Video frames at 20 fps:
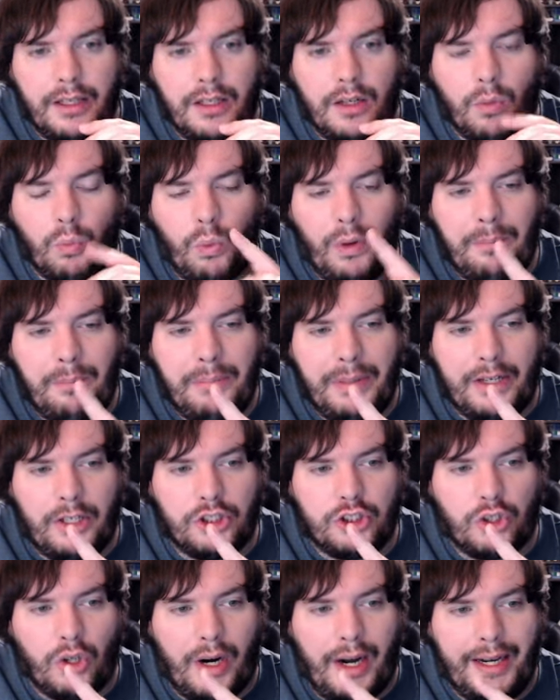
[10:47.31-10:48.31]
One bitter
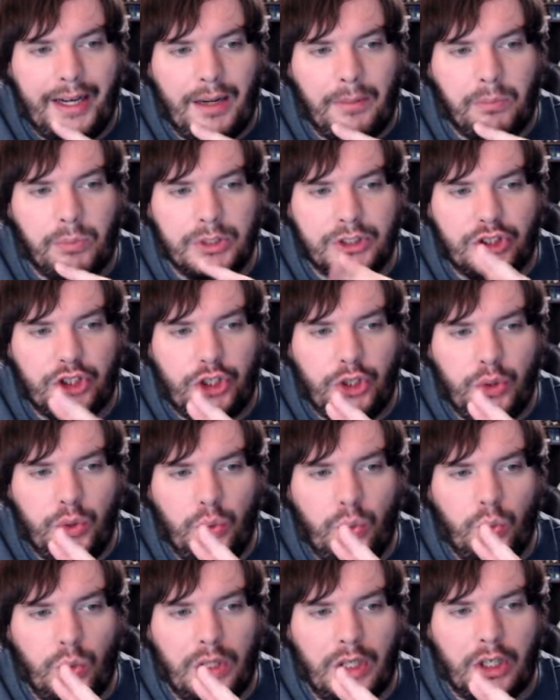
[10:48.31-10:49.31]
triumph with
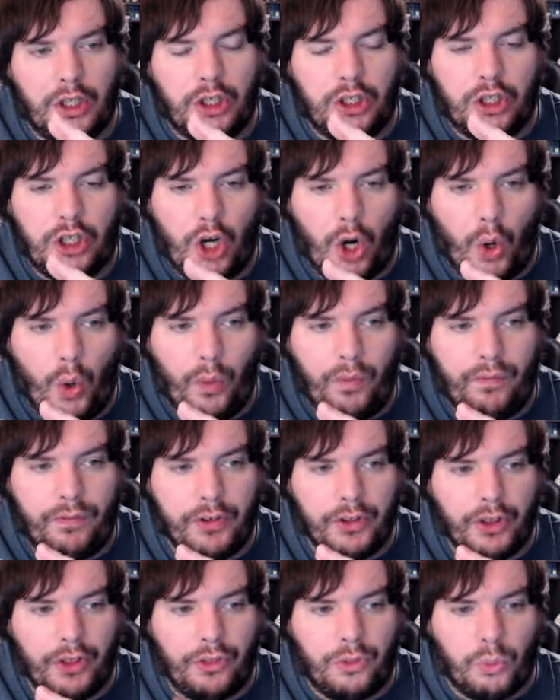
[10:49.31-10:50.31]
two go for
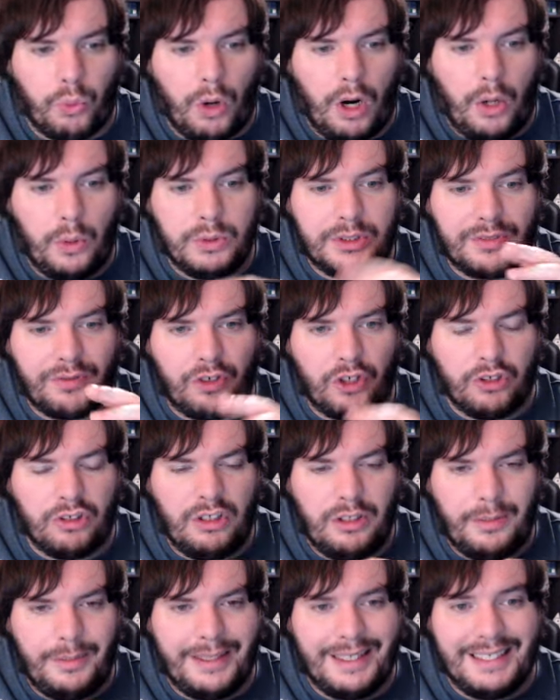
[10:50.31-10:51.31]
the throats for a
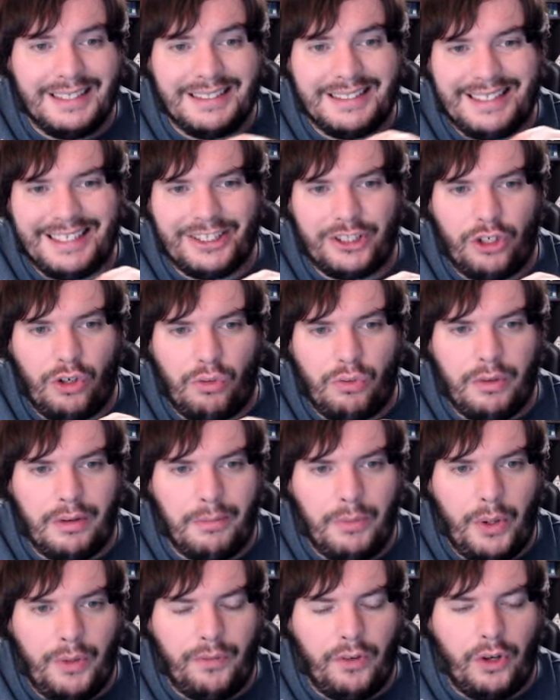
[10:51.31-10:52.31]
little bit additional
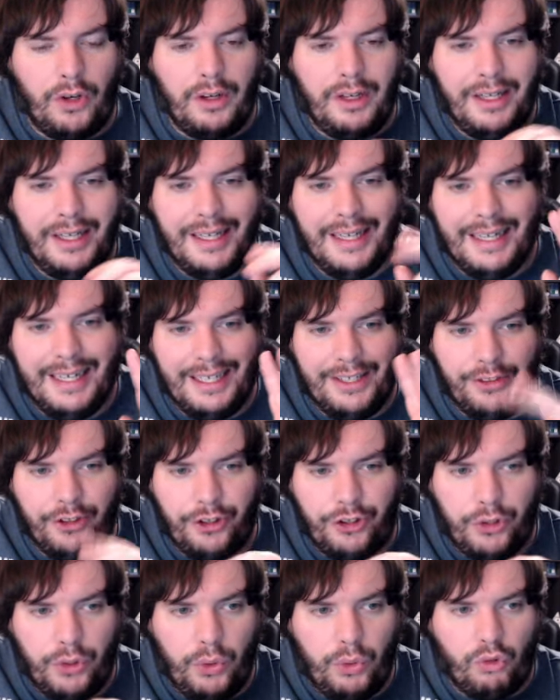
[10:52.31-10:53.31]
removal in the
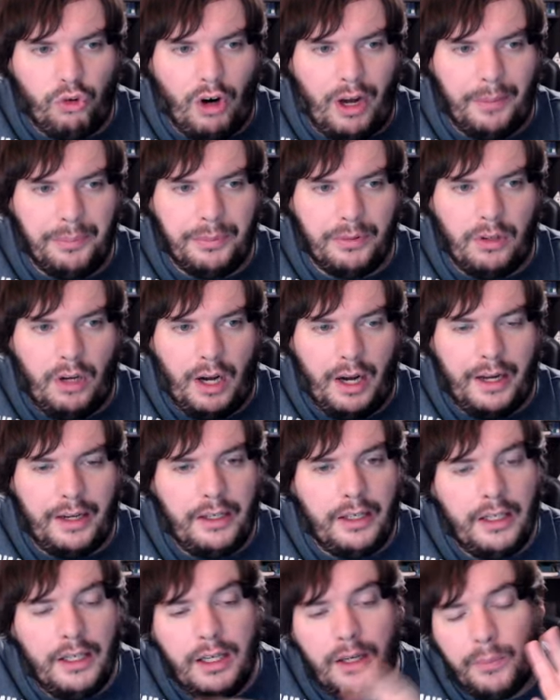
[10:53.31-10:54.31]
two drop slot.
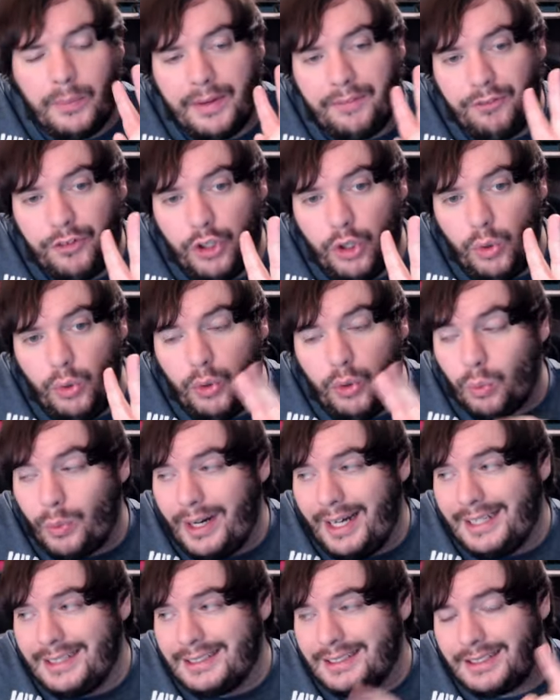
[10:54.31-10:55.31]
We have two
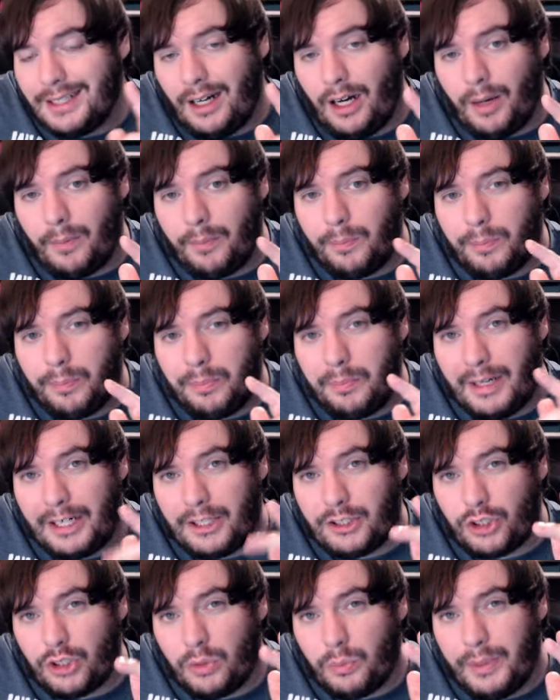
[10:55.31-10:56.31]
duress to help make
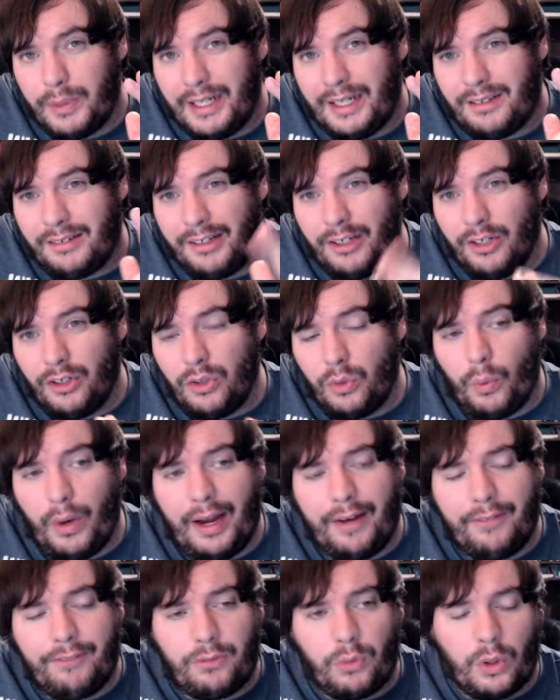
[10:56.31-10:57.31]
sure we clear the
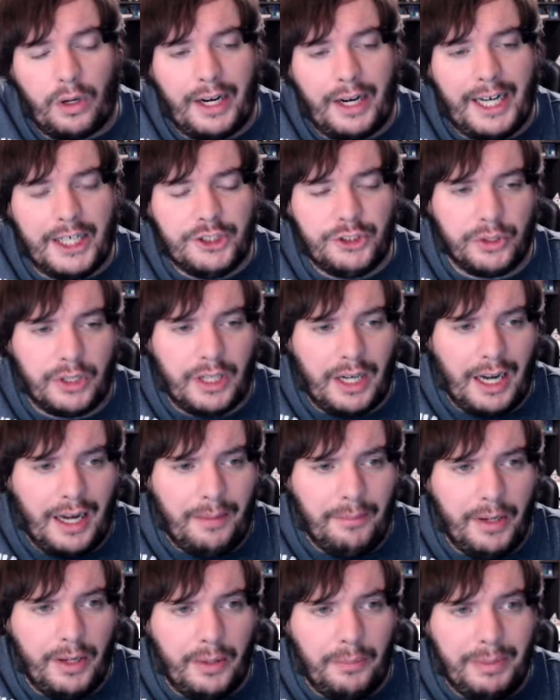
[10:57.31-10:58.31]
way for our actual
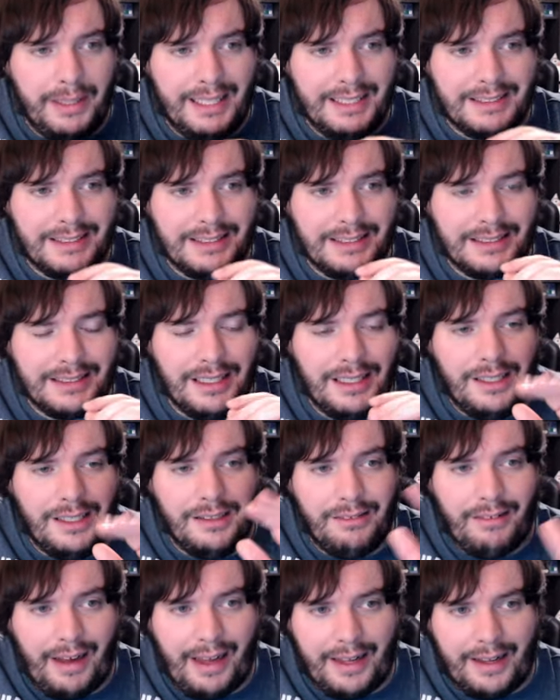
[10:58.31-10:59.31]
combo pieces
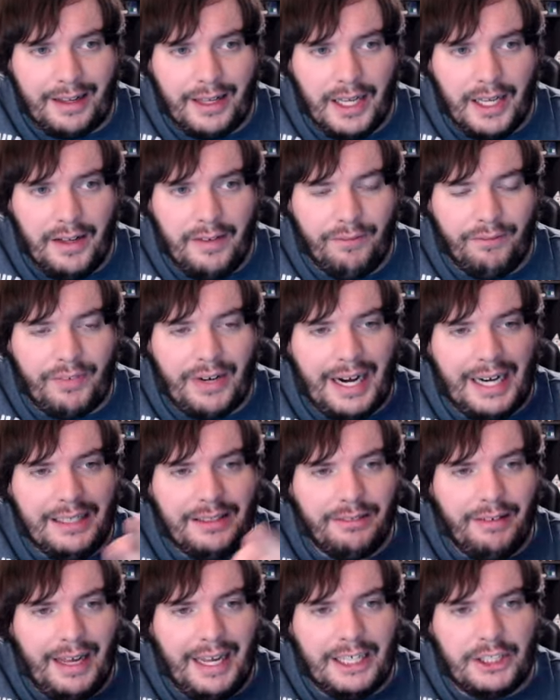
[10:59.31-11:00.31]
like Vine
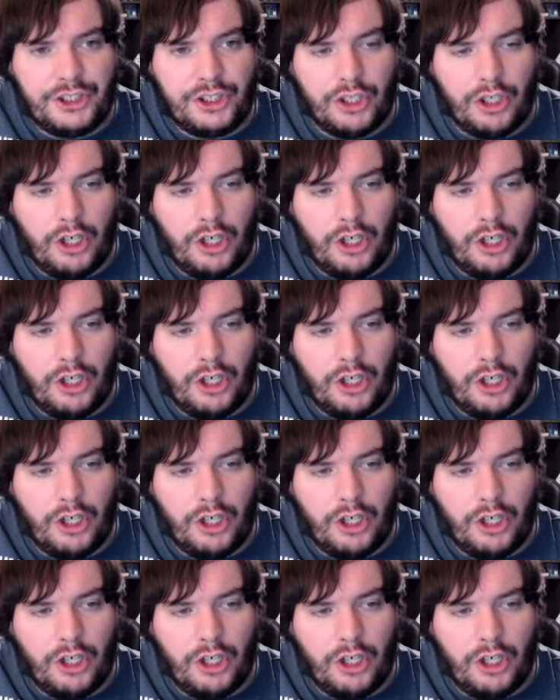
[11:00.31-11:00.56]
Lasher